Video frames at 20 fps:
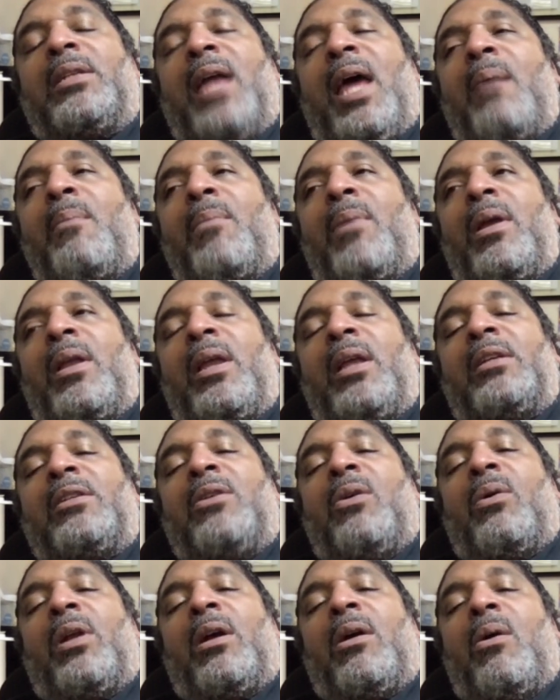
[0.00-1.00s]
that money is
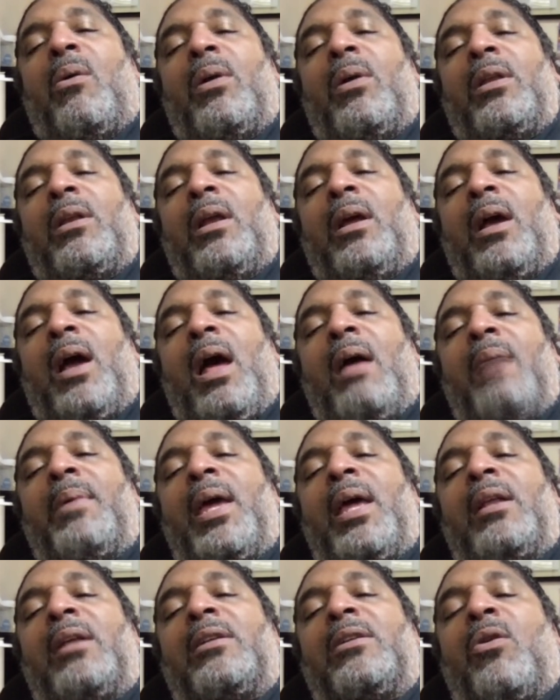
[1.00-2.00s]
going to go into the economy
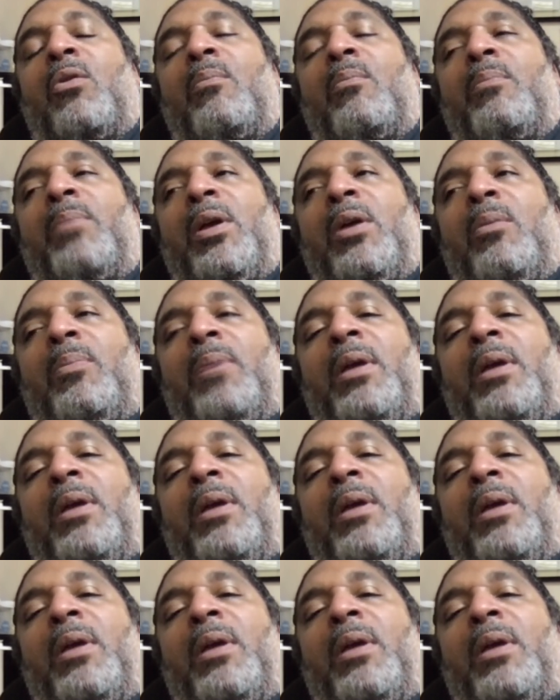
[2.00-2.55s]
and it's going to build